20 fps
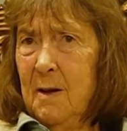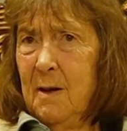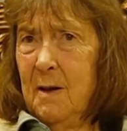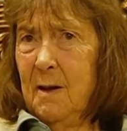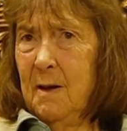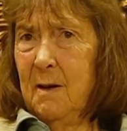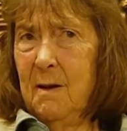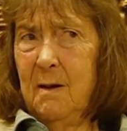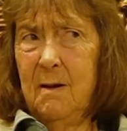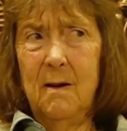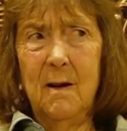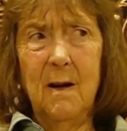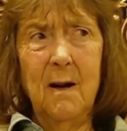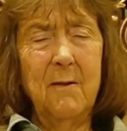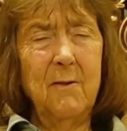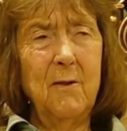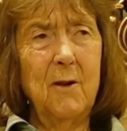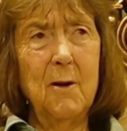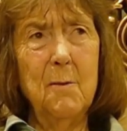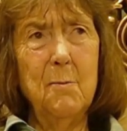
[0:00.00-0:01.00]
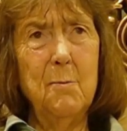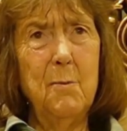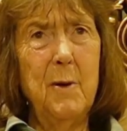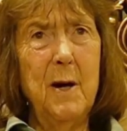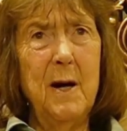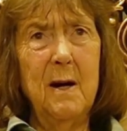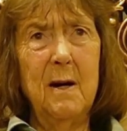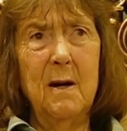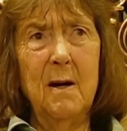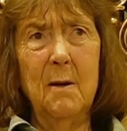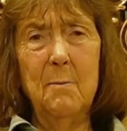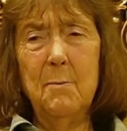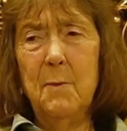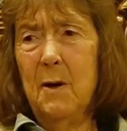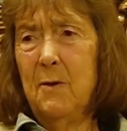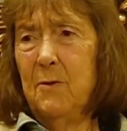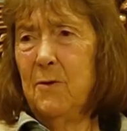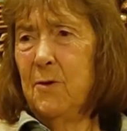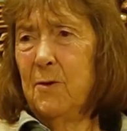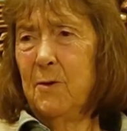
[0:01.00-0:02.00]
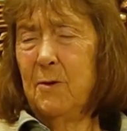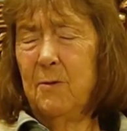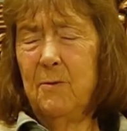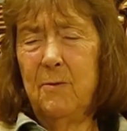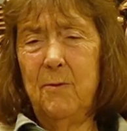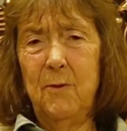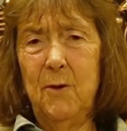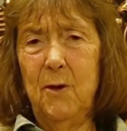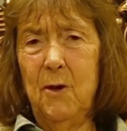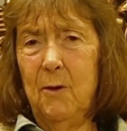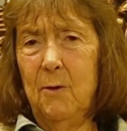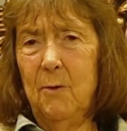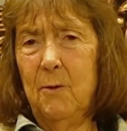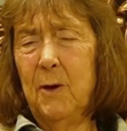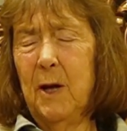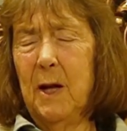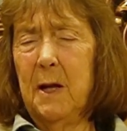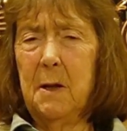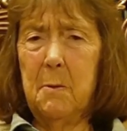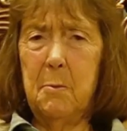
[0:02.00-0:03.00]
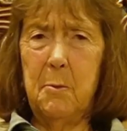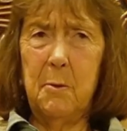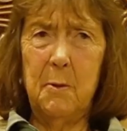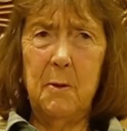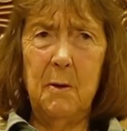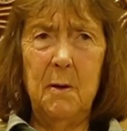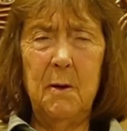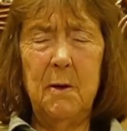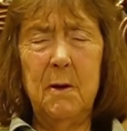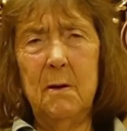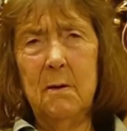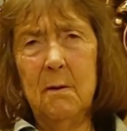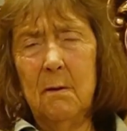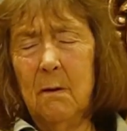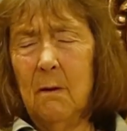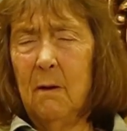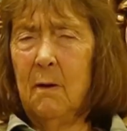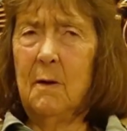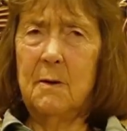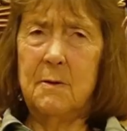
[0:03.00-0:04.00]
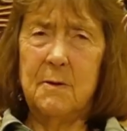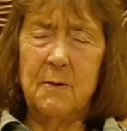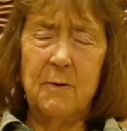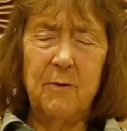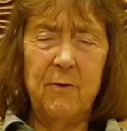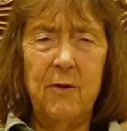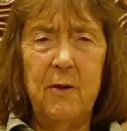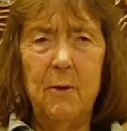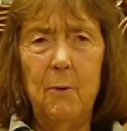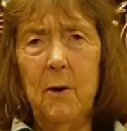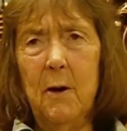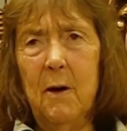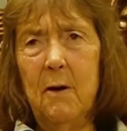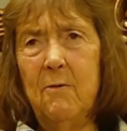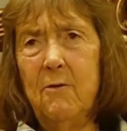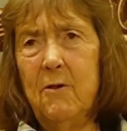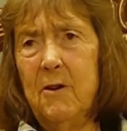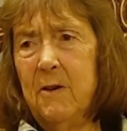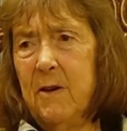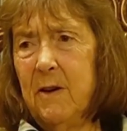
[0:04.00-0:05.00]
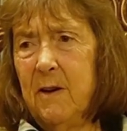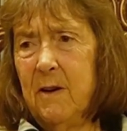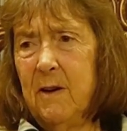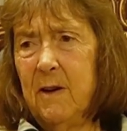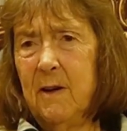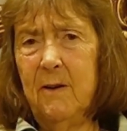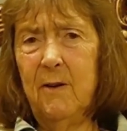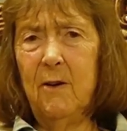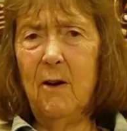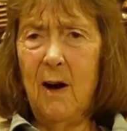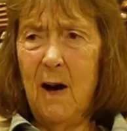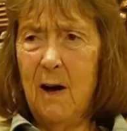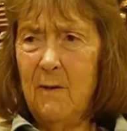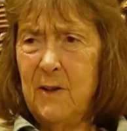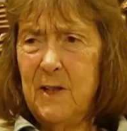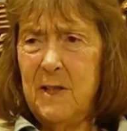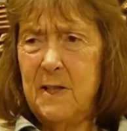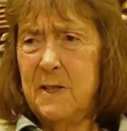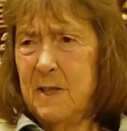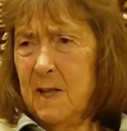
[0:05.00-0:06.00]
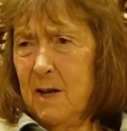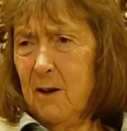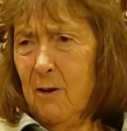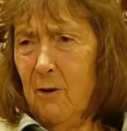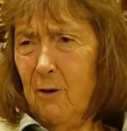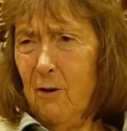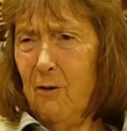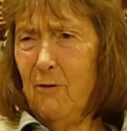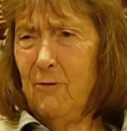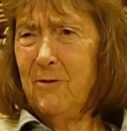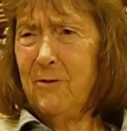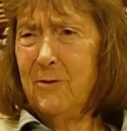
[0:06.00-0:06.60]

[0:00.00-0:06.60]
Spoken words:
I come back a month, gang folly and you feel it every day and not having a day off,